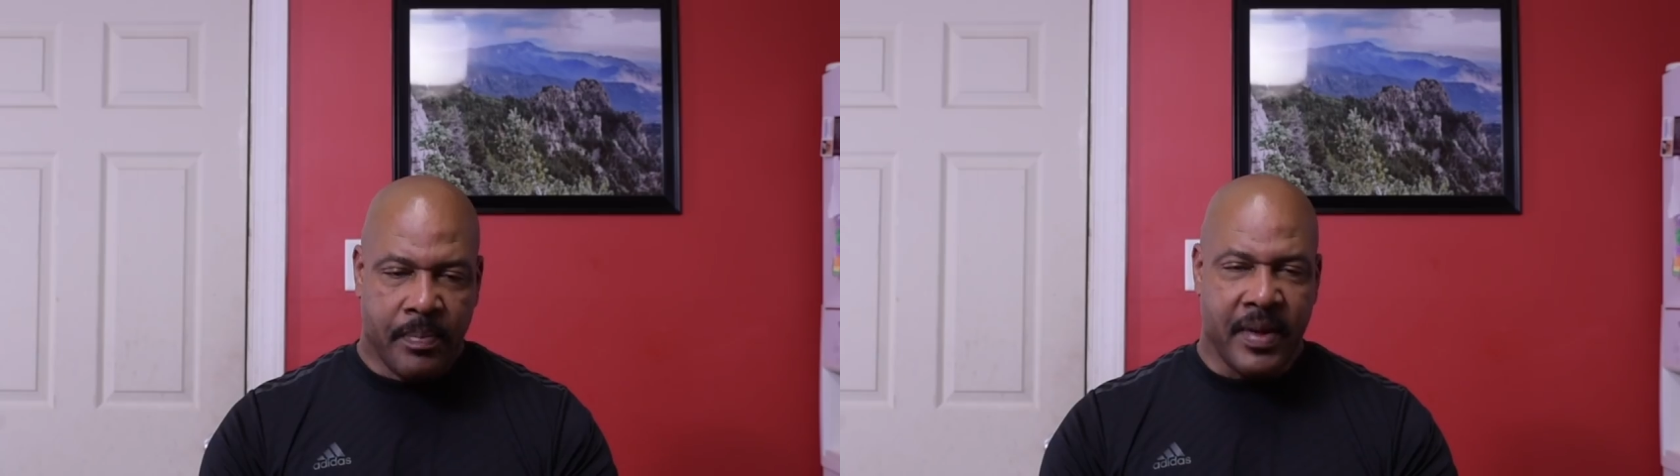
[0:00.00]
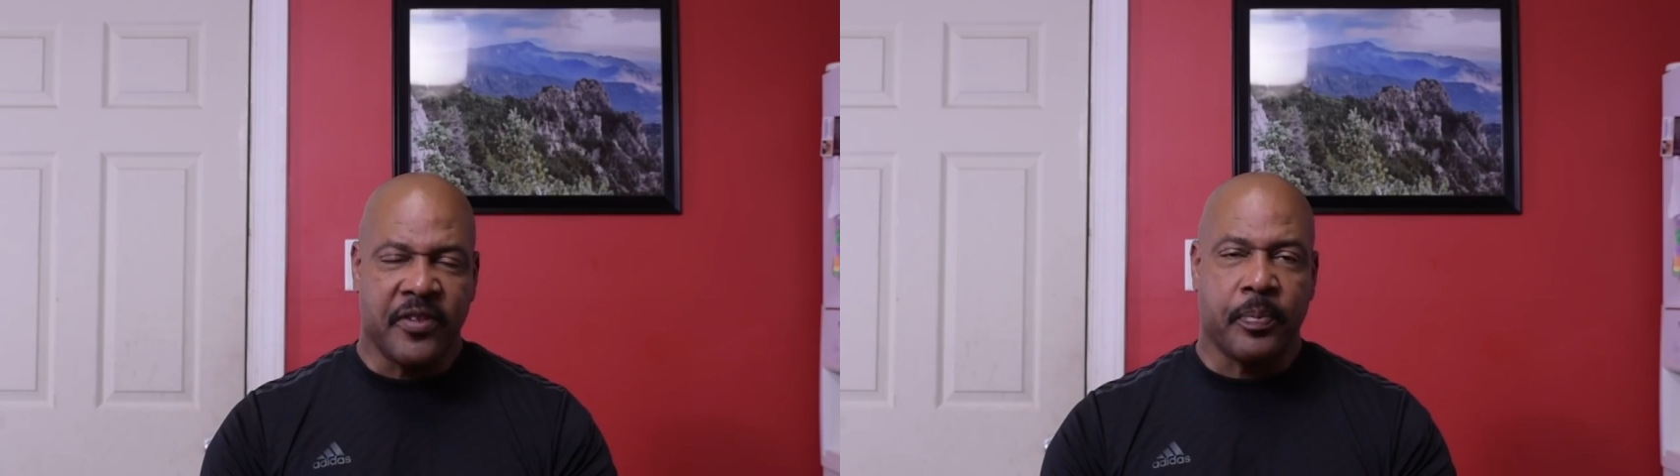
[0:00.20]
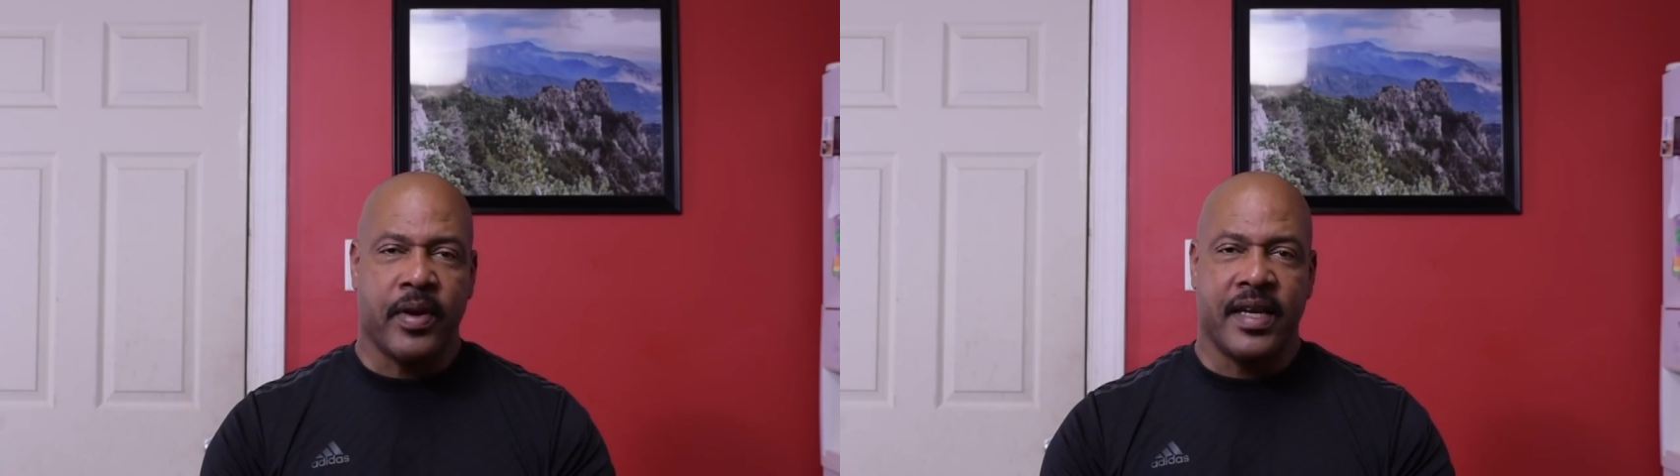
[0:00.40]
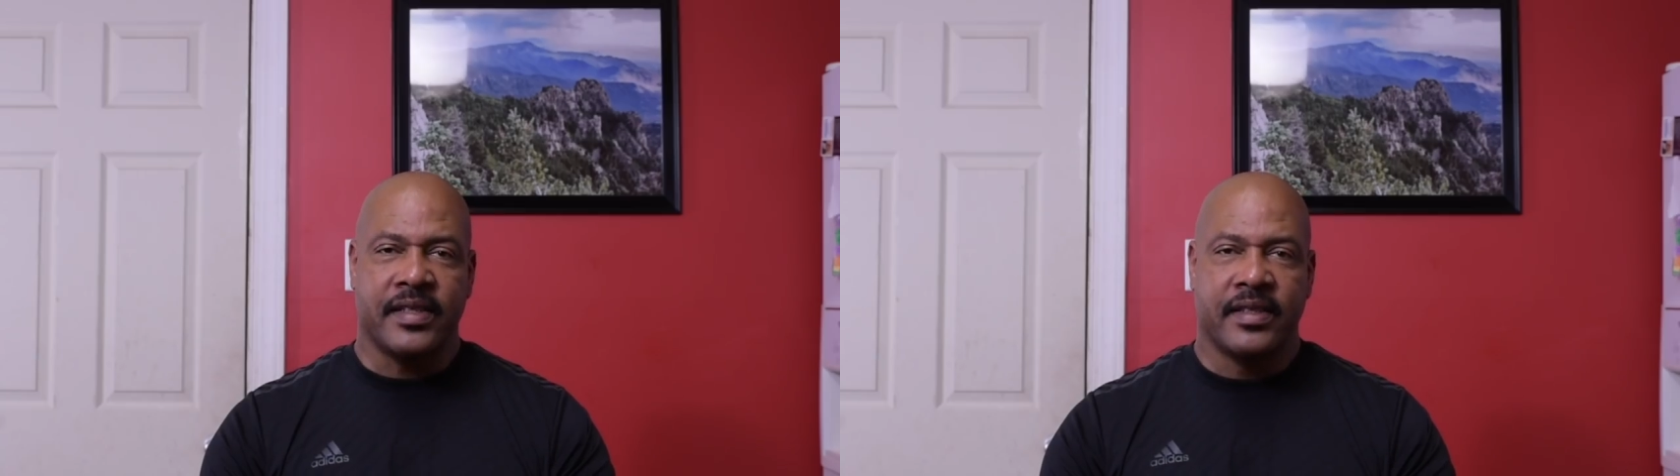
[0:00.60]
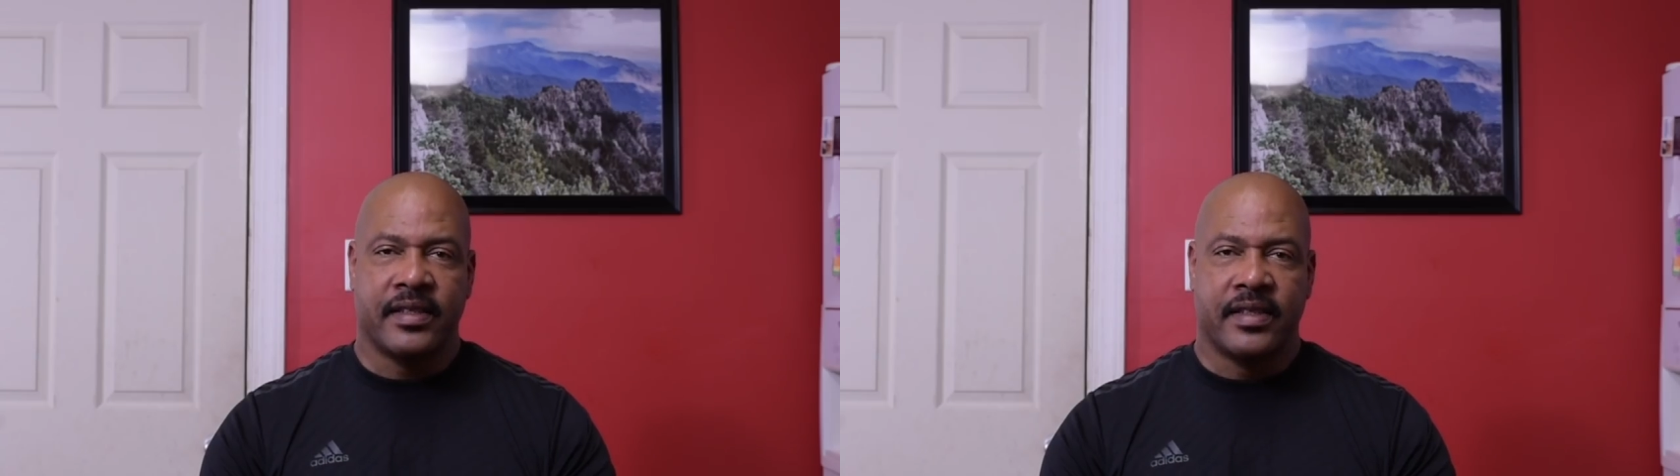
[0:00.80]
bench
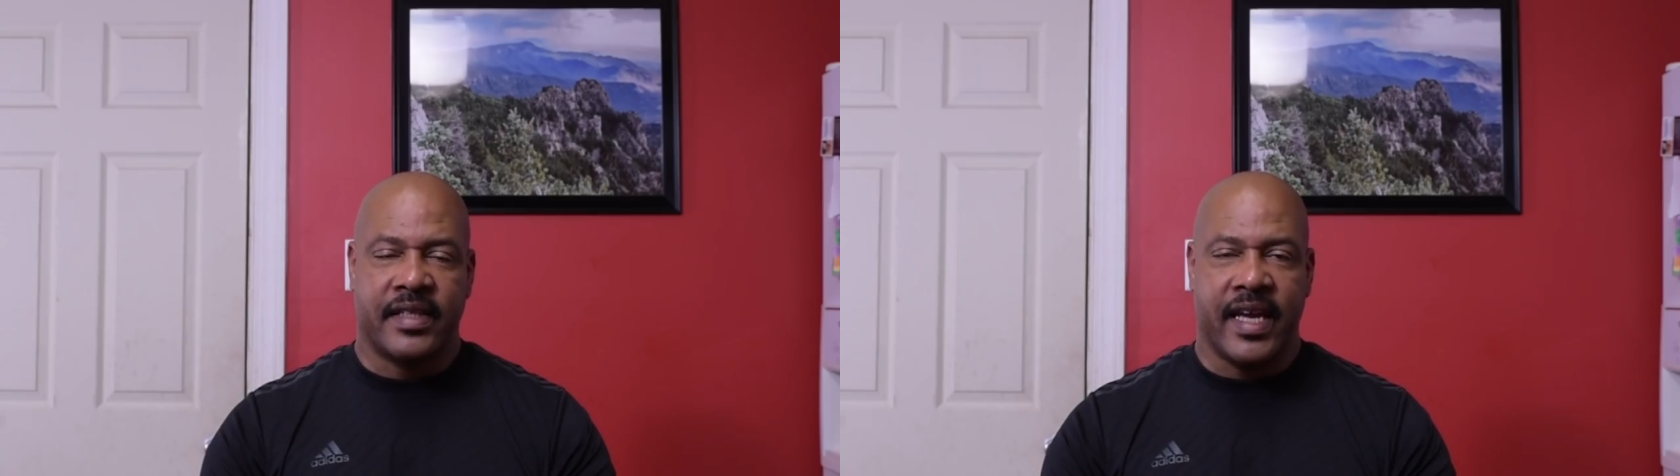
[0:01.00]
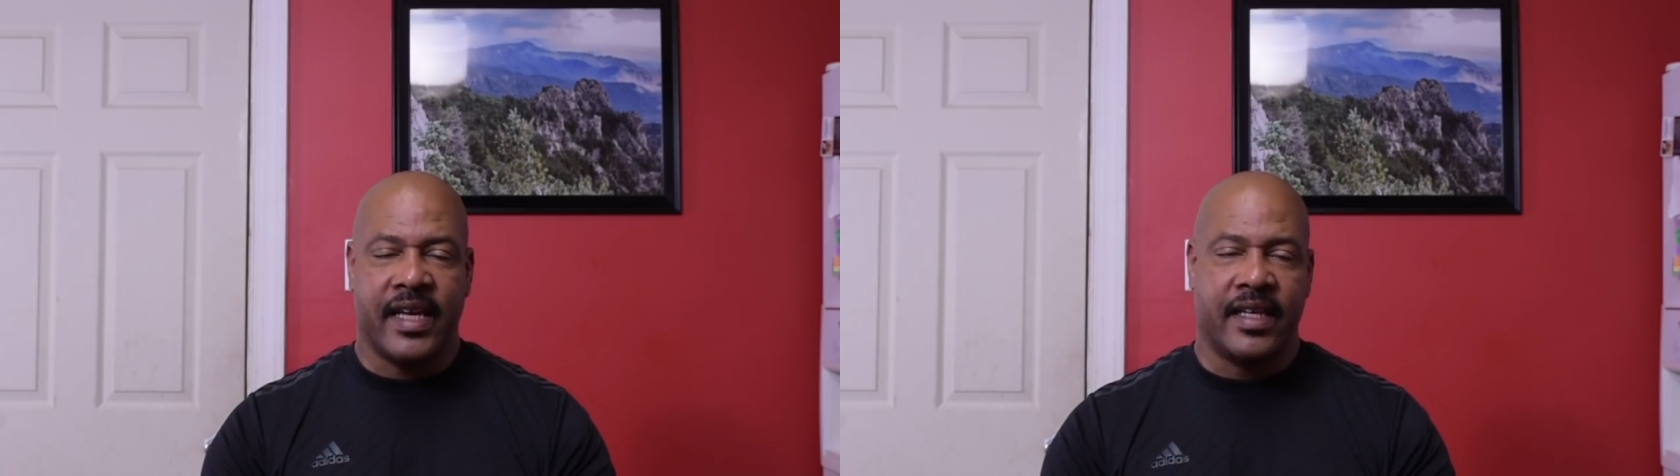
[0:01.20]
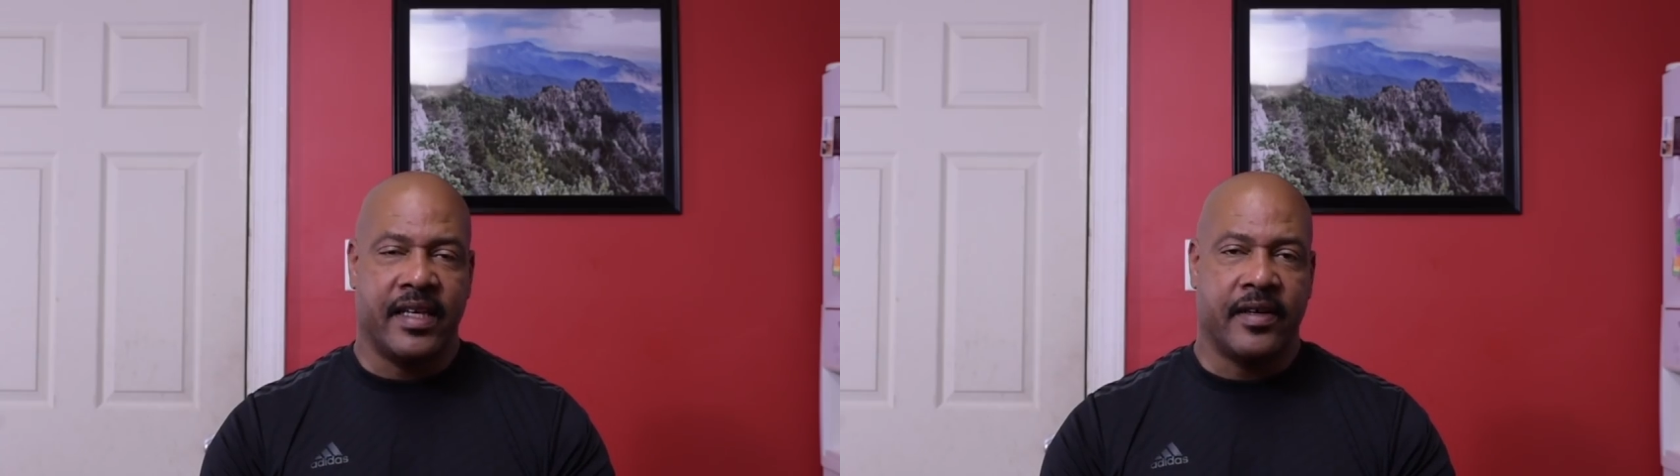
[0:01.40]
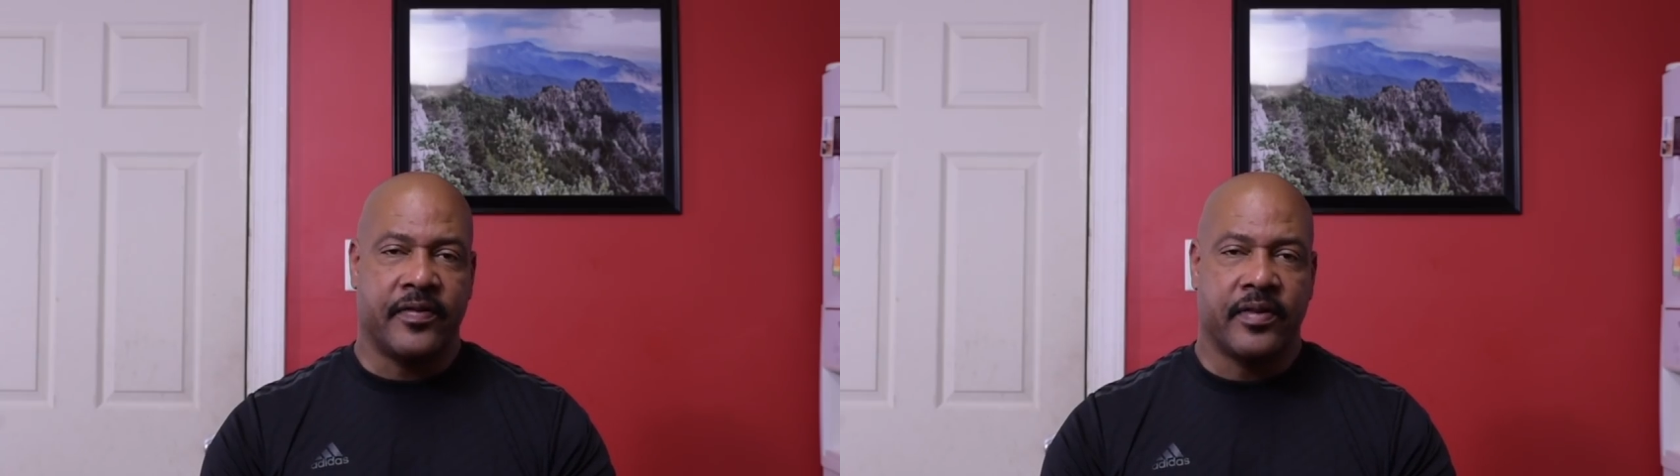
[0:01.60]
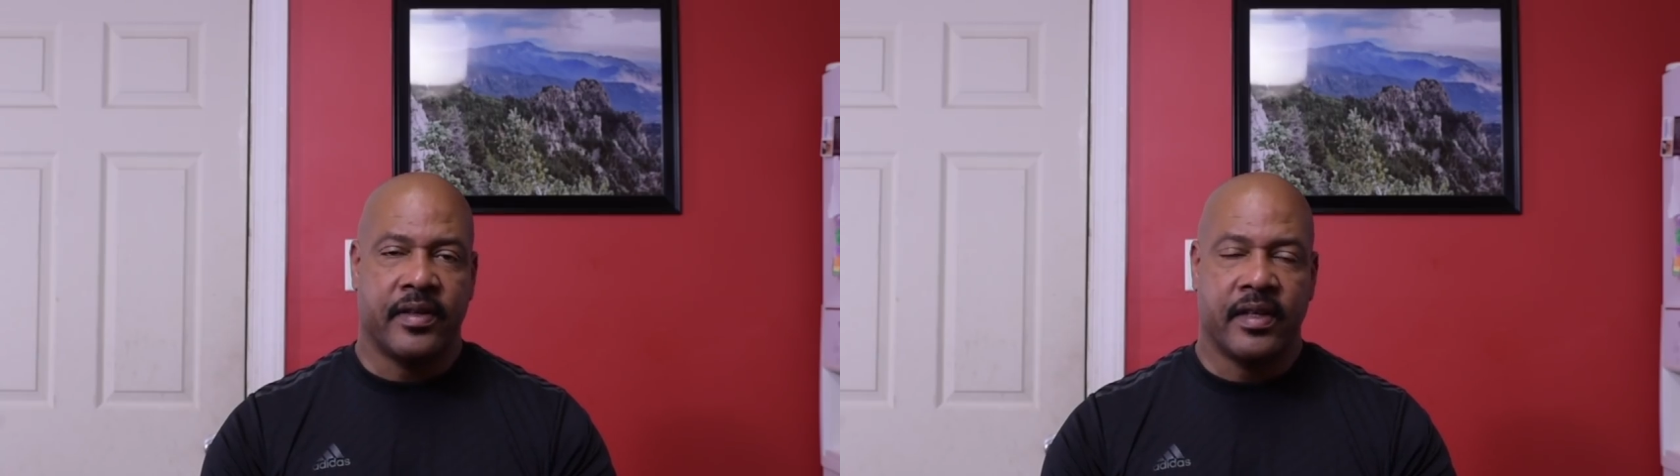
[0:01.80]
press, deadlift,